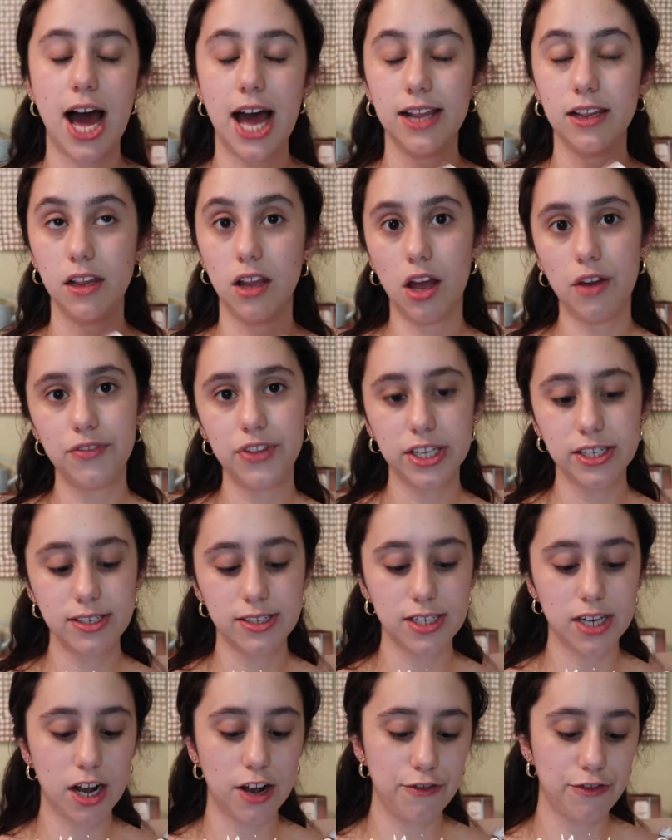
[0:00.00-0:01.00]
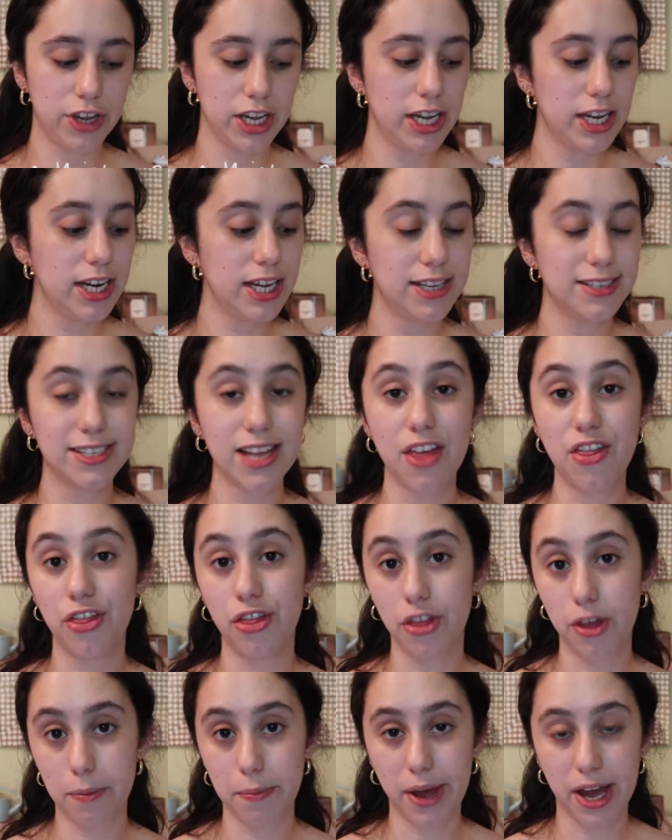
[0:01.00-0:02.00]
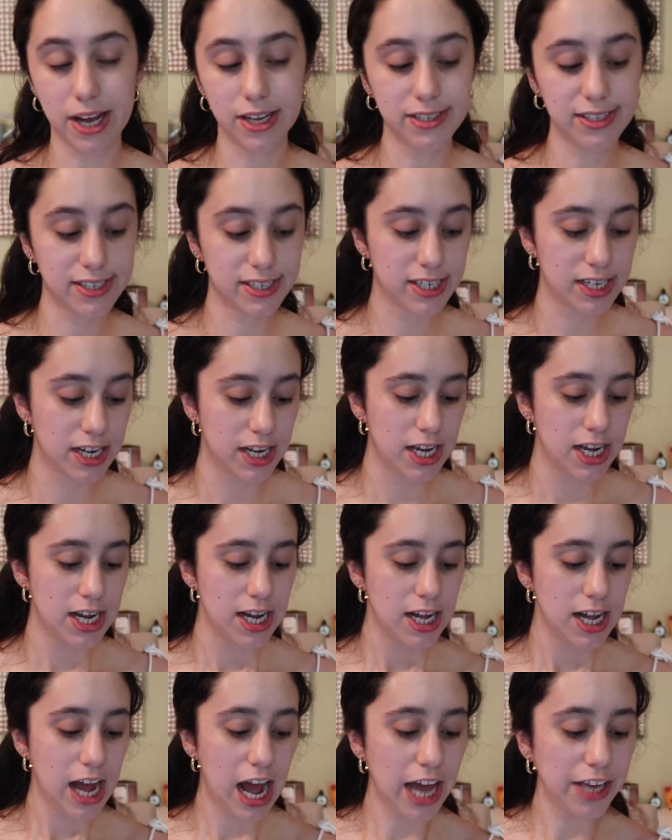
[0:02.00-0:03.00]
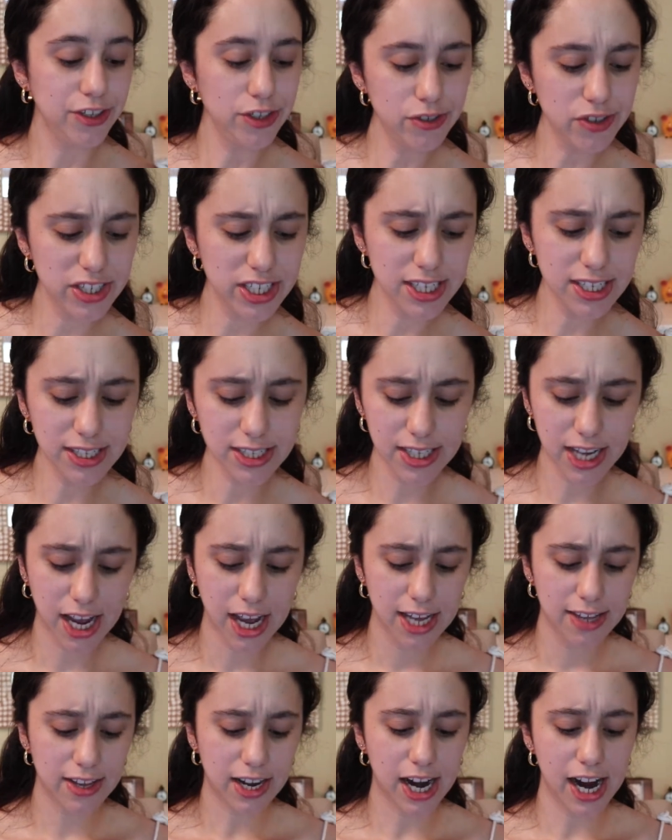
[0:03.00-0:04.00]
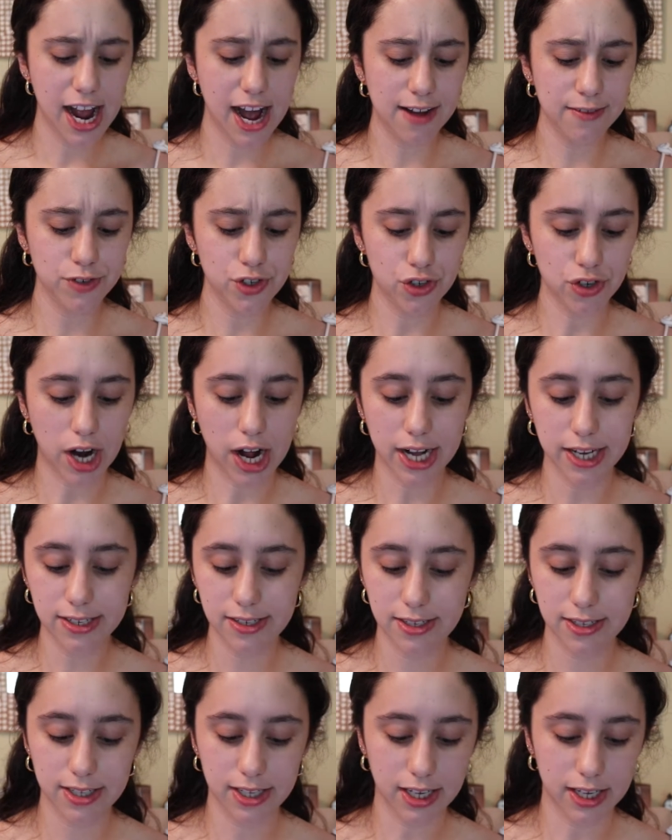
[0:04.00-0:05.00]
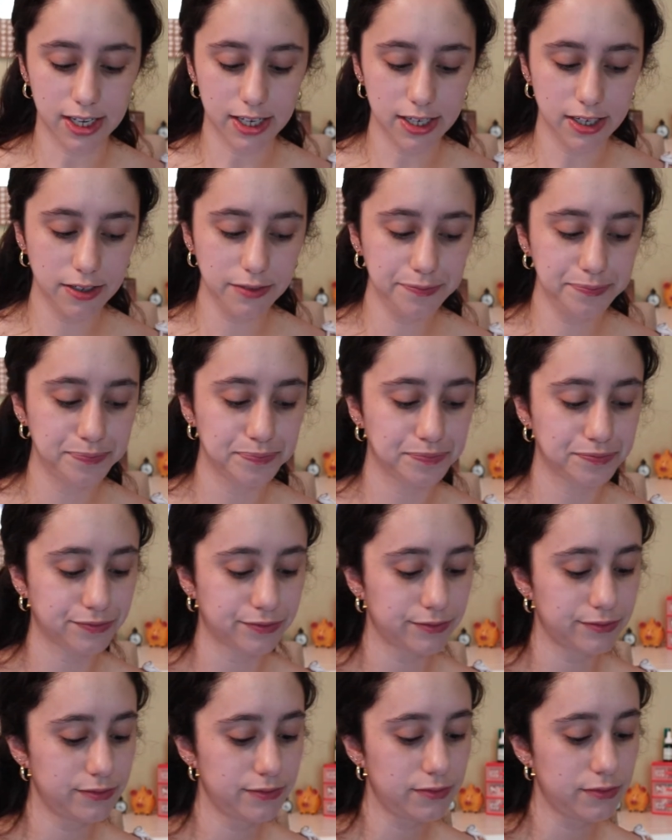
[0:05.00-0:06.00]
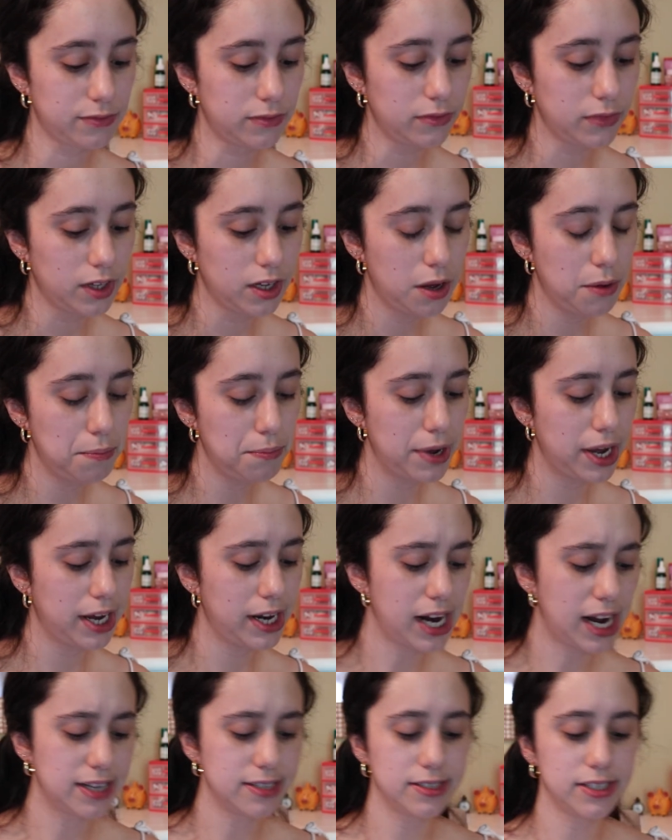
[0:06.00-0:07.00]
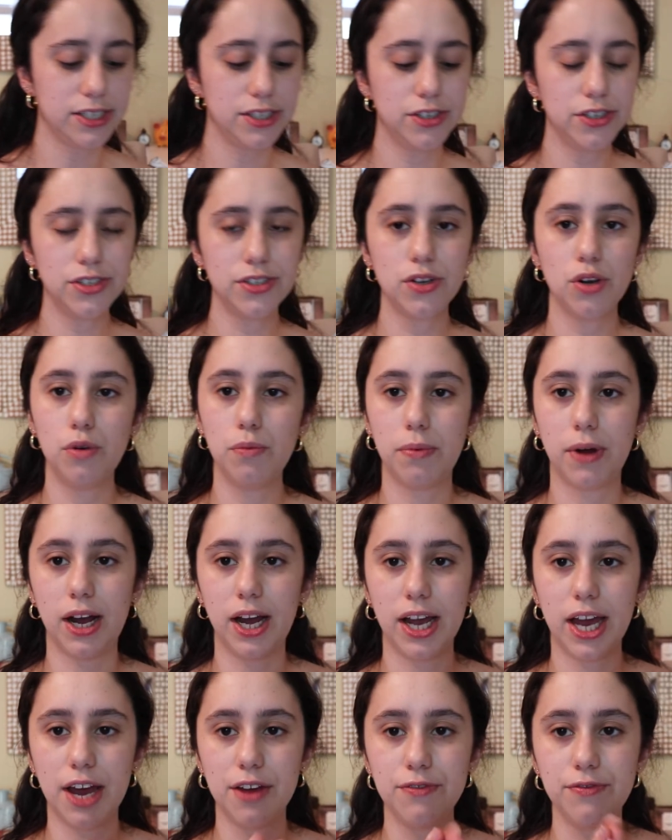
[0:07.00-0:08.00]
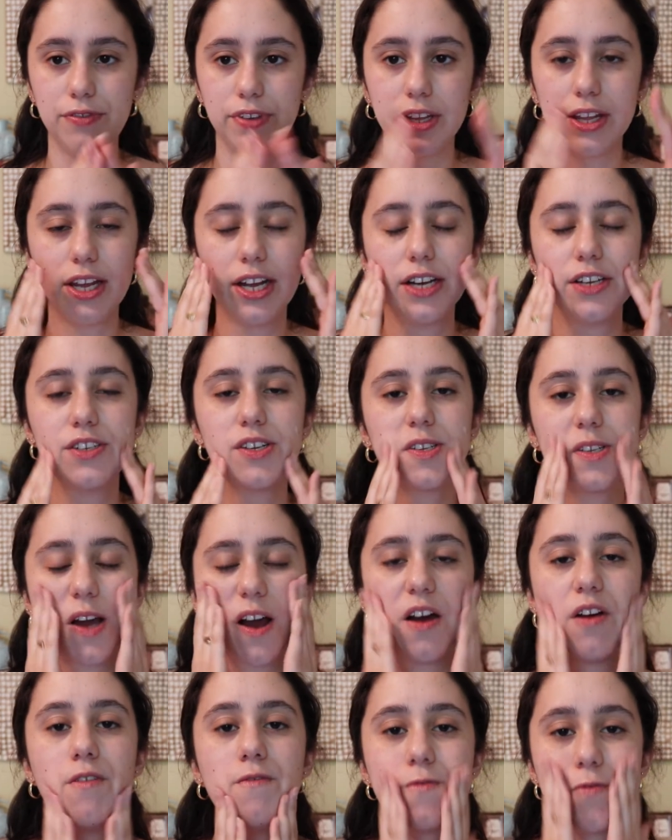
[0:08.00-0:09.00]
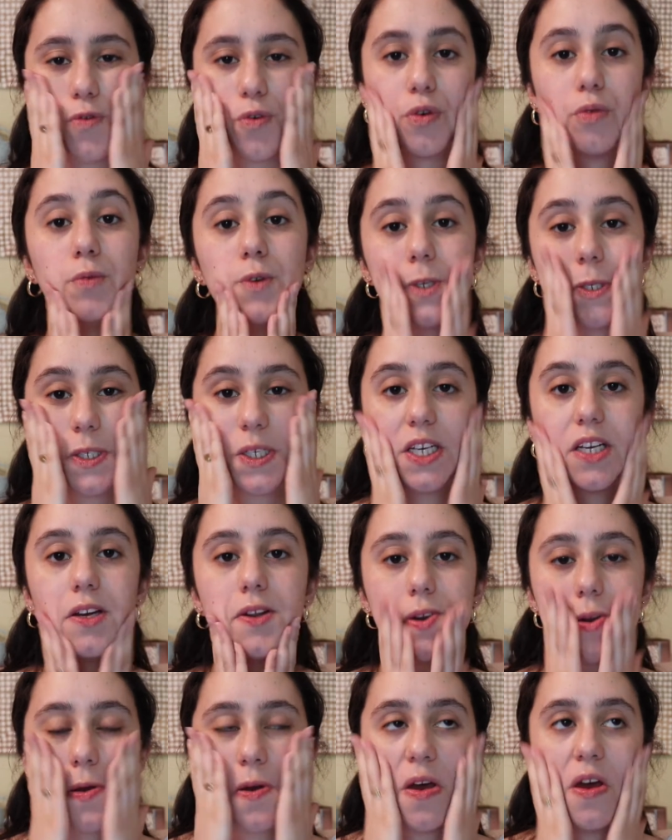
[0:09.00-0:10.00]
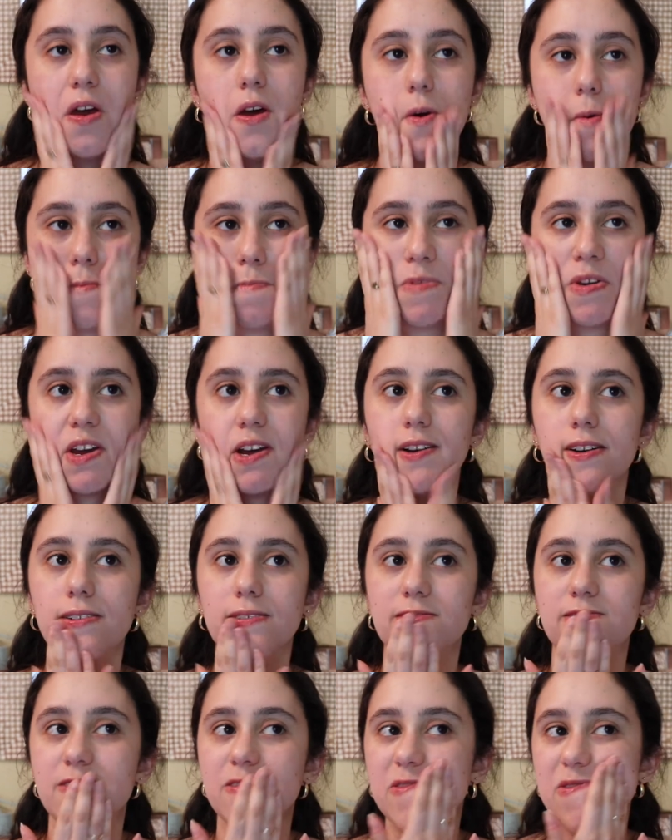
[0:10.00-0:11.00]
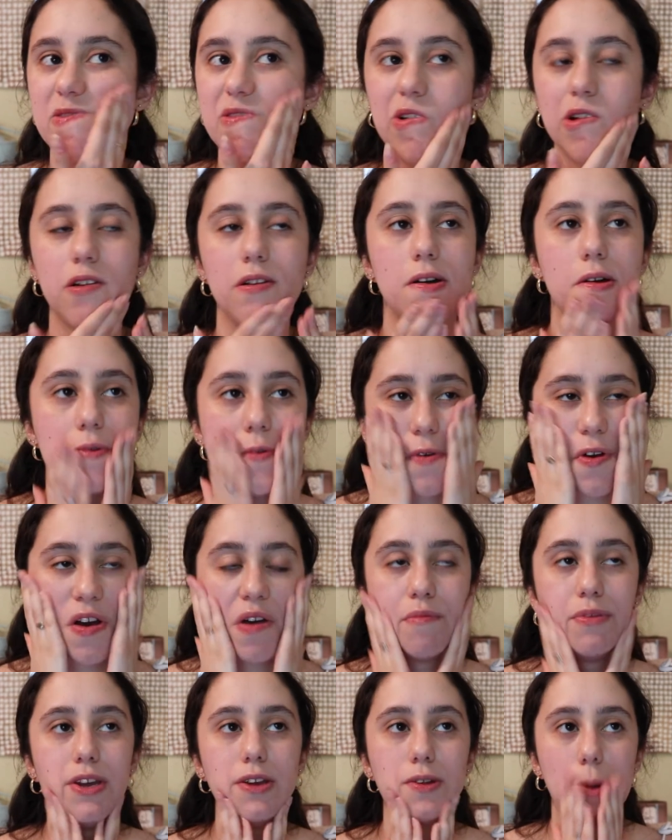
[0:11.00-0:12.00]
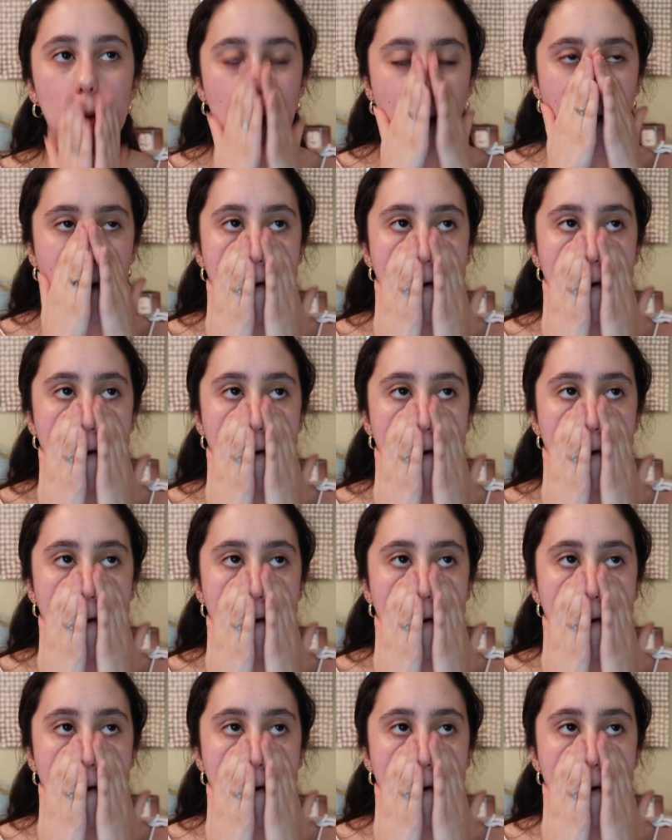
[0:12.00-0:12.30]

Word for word: I love this stuff. It is the best. I used to say that I have dry skin, but as years go by, I feel like I just have normal skin because, I mean,